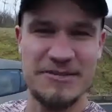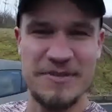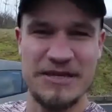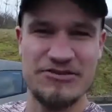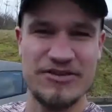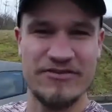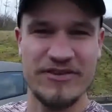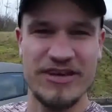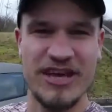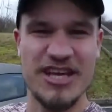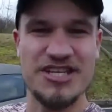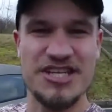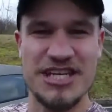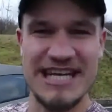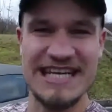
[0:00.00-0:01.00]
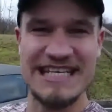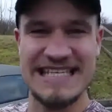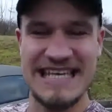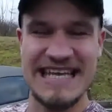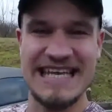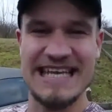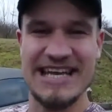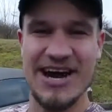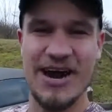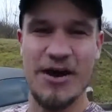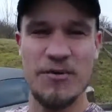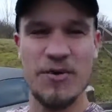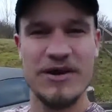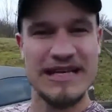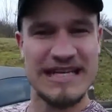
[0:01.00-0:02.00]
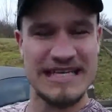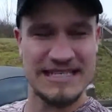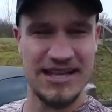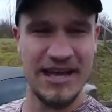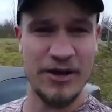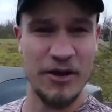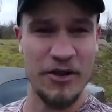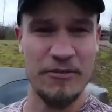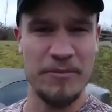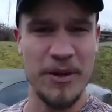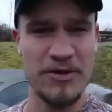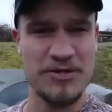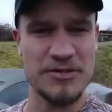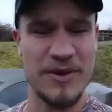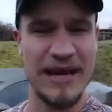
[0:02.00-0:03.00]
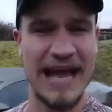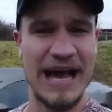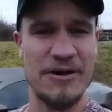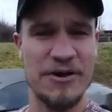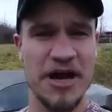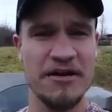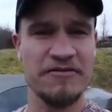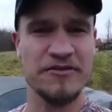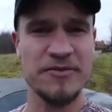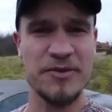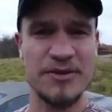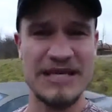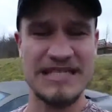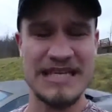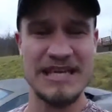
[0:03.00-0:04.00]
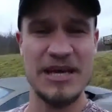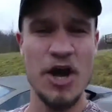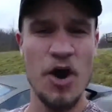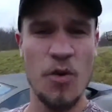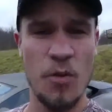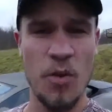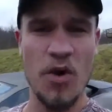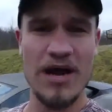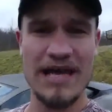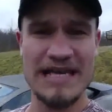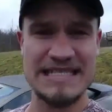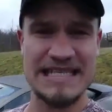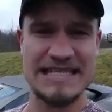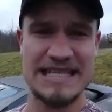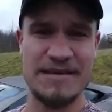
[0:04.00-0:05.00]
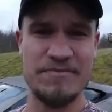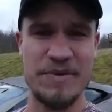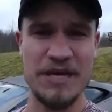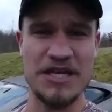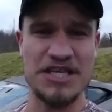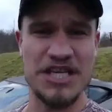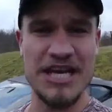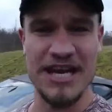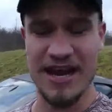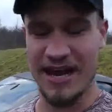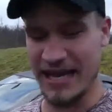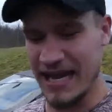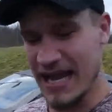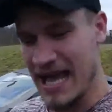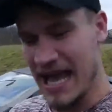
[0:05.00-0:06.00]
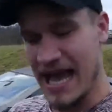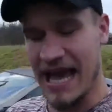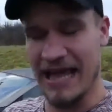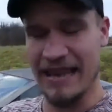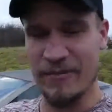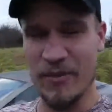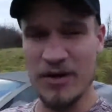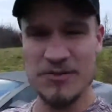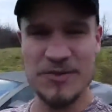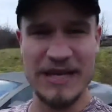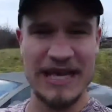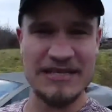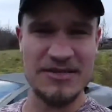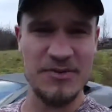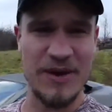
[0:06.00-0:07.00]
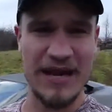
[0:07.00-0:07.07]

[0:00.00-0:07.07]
to be driven, a GT car. What it is like on the motorway, how comfortable is it, what is its MPG like. And then once we get to